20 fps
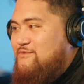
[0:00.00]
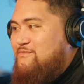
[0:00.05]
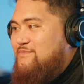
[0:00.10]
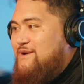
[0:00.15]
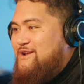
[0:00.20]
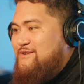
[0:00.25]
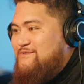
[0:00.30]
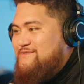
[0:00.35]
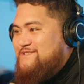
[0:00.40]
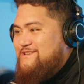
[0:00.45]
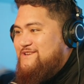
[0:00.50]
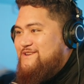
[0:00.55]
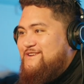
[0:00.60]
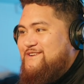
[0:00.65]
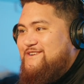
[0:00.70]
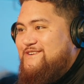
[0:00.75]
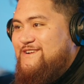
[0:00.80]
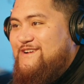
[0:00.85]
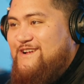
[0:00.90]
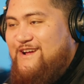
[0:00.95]
but it was a
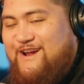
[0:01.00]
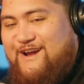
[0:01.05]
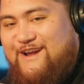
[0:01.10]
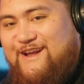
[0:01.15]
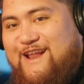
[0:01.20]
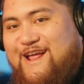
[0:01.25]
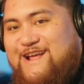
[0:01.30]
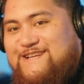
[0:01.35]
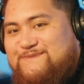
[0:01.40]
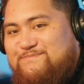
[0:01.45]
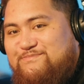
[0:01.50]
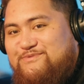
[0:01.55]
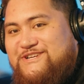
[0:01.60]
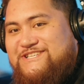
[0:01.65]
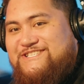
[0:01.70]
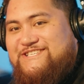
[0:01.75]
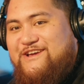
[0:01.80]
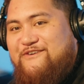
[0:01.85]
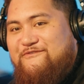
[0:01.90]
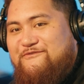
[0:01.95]
nice
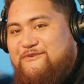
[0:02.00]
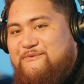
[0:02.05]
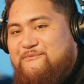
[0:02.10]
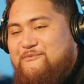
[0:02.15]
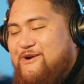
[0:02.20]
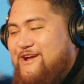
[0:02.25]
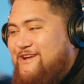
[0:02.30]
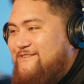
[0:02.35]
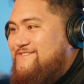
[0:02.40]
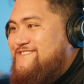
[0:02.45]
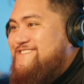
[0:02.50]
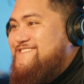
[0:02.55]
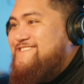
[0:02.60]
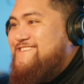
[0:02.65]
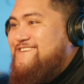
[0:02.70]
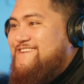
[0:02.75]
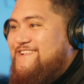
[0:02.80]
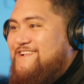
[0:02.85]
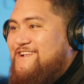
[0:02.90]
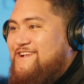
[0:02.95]
preset from Waves
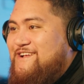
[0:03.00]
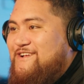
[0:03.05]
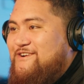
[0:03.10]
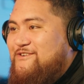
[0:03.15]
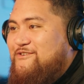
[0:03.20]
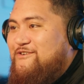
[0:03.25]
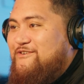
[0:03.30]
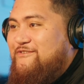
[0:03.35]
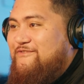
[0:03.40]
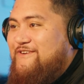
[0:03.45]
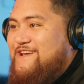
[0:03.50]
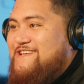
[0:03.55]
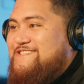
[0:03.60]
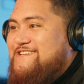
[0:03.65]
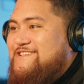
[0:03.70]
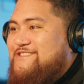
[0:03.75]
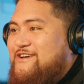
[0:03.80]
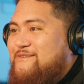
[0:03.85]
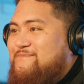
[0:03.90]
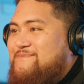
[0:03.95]
called
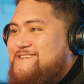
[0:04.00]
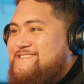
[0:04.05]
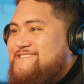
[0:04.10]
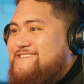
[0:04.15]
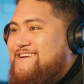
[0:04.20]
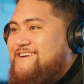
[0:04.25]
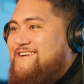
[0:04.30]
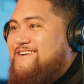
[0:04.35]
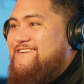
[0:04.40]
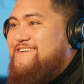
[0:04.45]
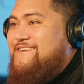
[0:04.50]
Phasey Dub Guitar.